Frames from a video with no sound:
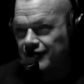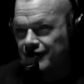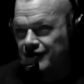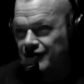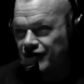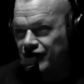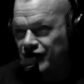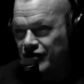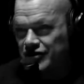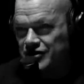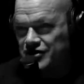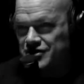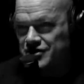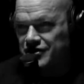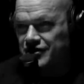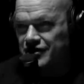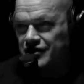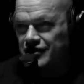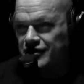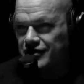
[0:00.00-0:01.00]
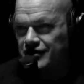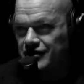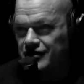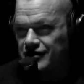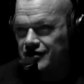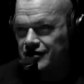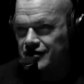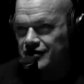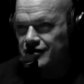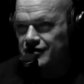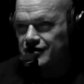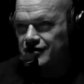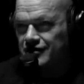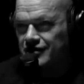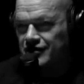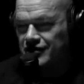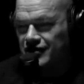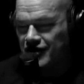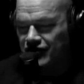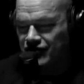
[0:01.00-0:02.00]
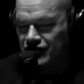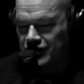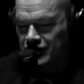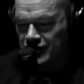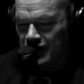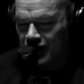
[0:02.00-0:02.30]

Yeah, for sure. Yeah, they're definitely in